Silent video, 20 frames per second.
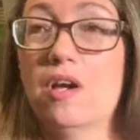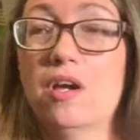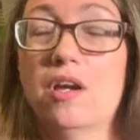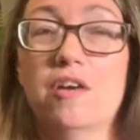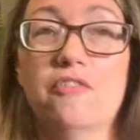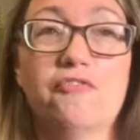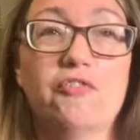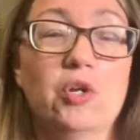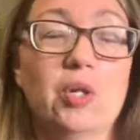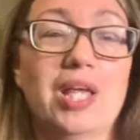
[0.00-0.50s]

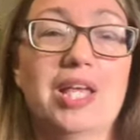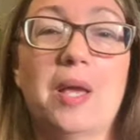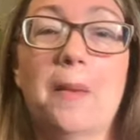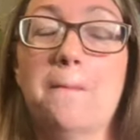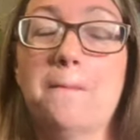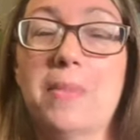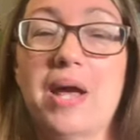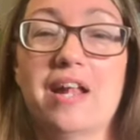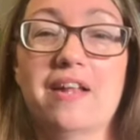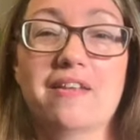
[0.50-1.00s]
for like a
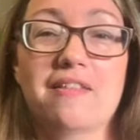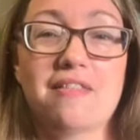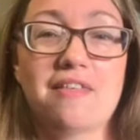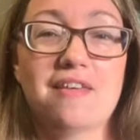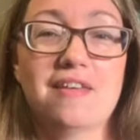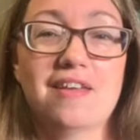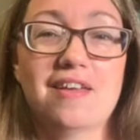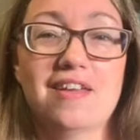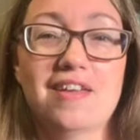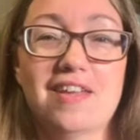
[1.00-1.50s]
month.
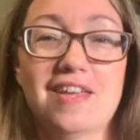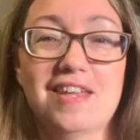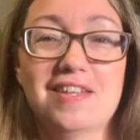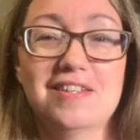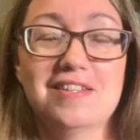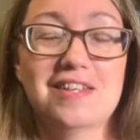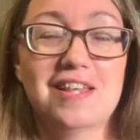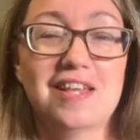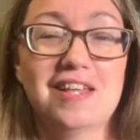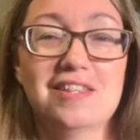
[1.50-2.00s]

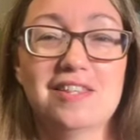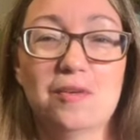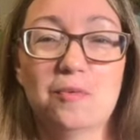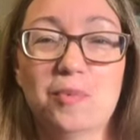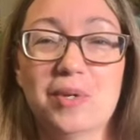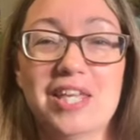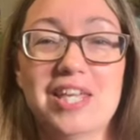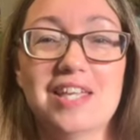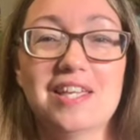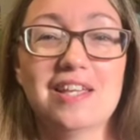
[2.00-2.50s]
The
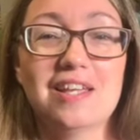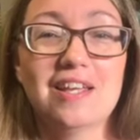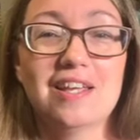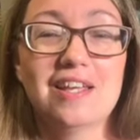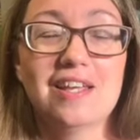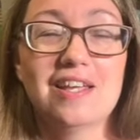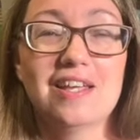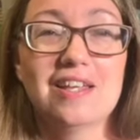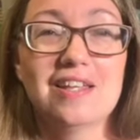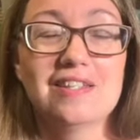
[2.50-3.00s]
week
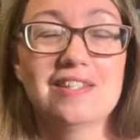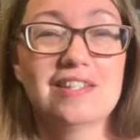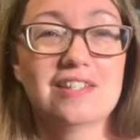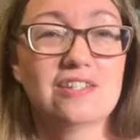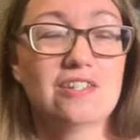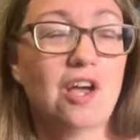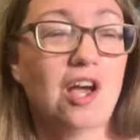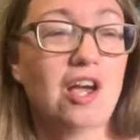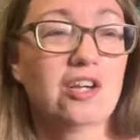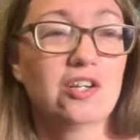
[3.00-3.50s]
did
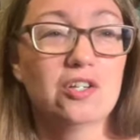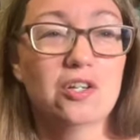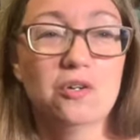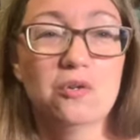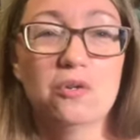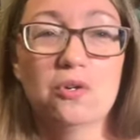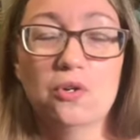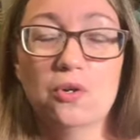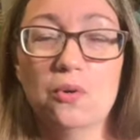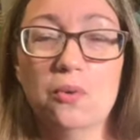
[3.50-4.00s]
not go
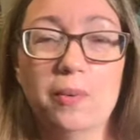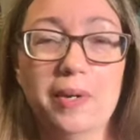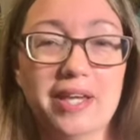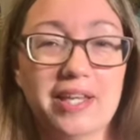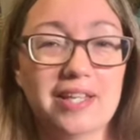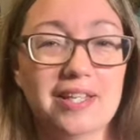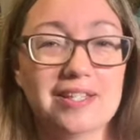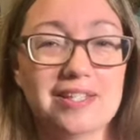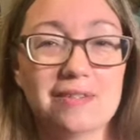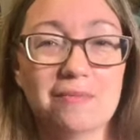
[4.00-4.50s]
quick.
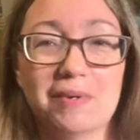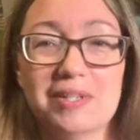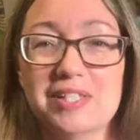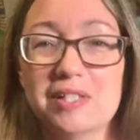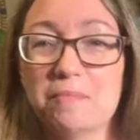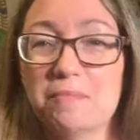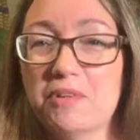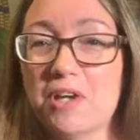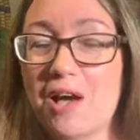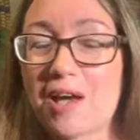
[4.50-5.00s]
It
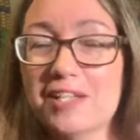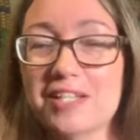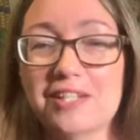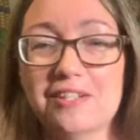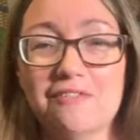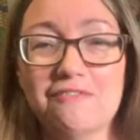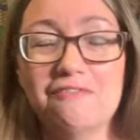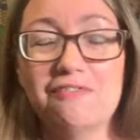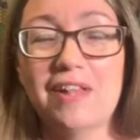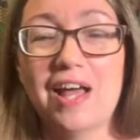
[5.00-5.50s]
wasn't gone in a
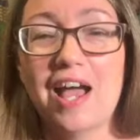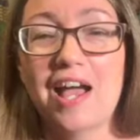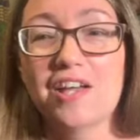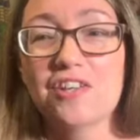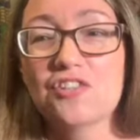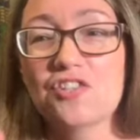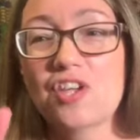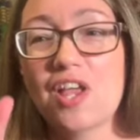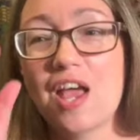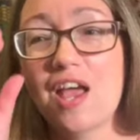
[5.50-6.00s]

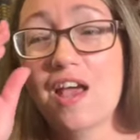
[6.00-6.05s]
flash.